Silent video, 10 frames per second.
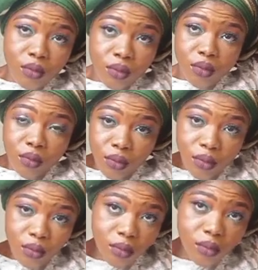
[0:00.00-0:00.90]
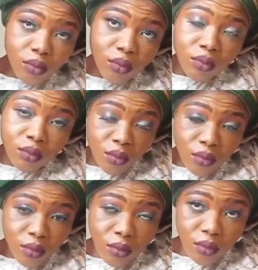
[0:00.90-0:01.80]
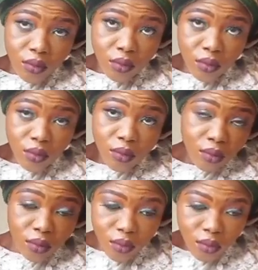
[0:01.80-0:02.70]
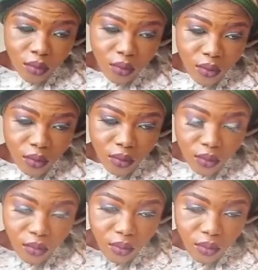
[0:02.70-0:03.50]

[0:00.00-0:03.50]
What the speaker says: Nobody speaks.